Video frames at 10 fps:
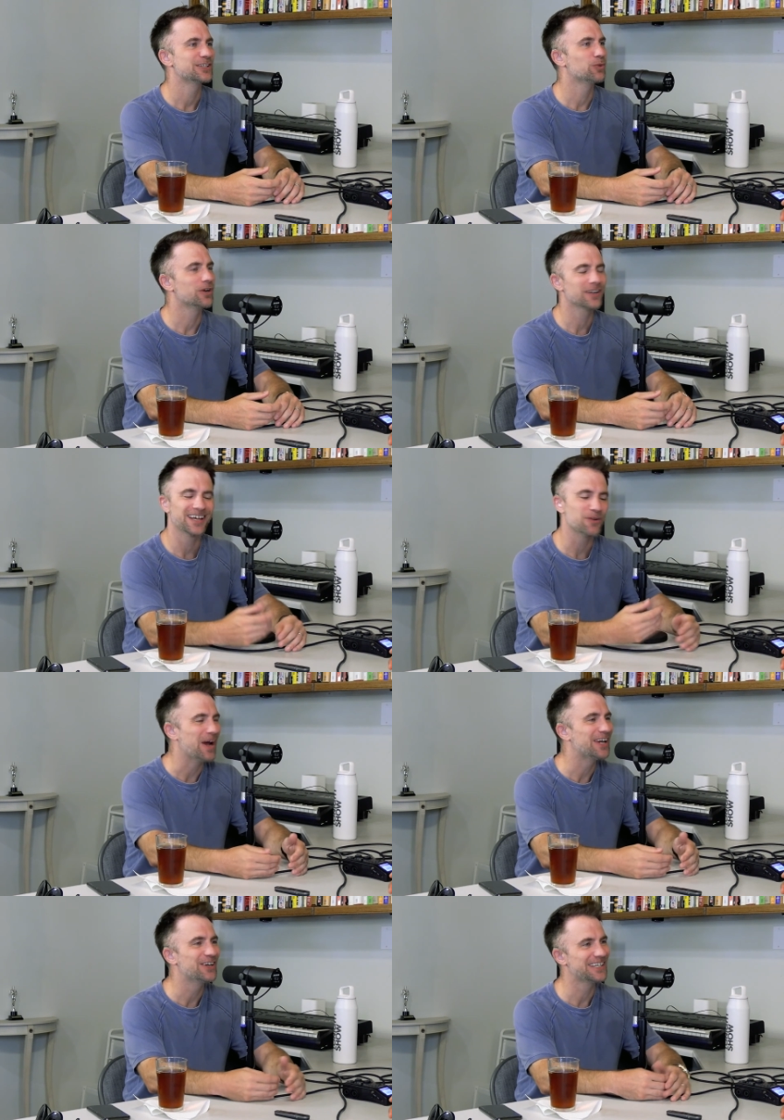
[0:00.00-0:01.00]
You weren't like,
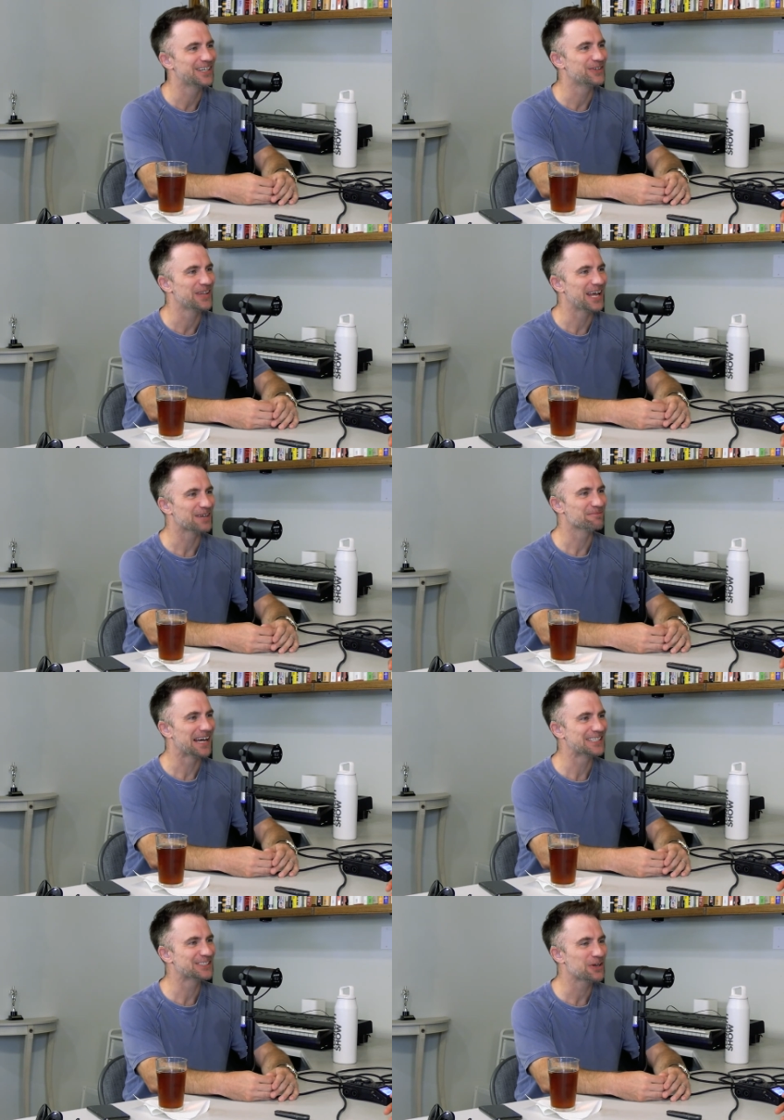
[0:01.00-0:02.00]
why couldn't he do that on
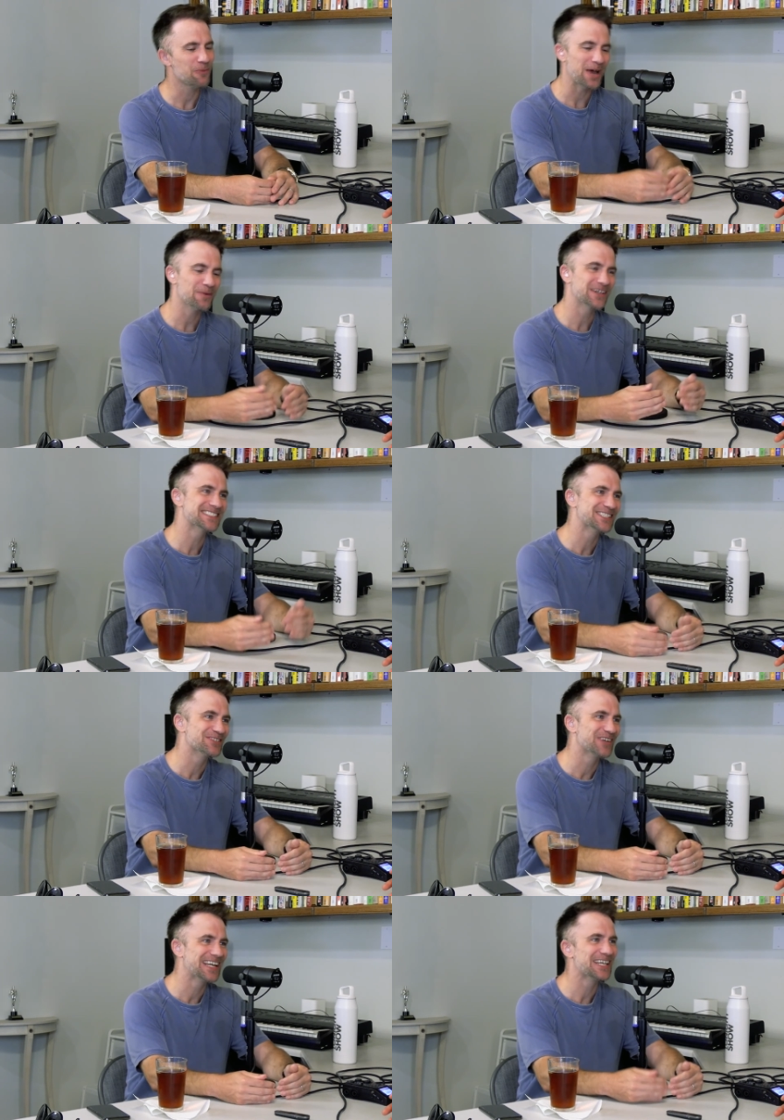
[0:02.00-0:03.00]
my show? Why wasn't it
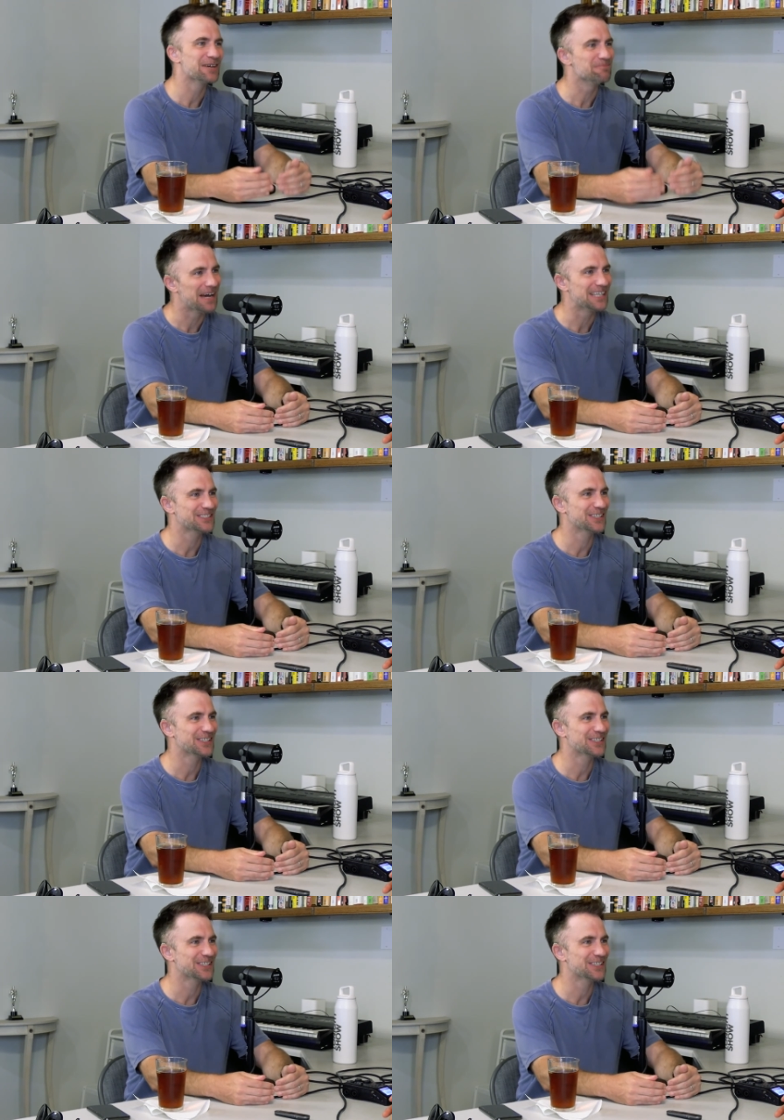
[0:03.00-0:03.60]
ready on my show?